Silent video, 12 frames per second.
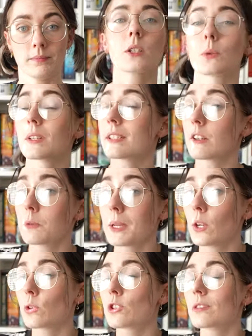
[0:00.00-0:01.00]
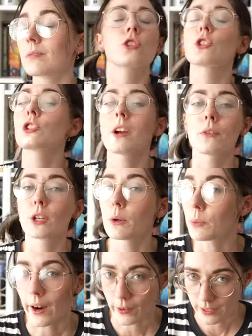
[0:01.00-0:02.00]
So it doesn't have to be huge, just shuffle your
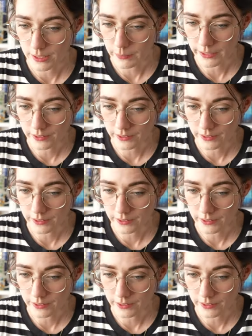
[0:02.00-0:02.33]
priorities a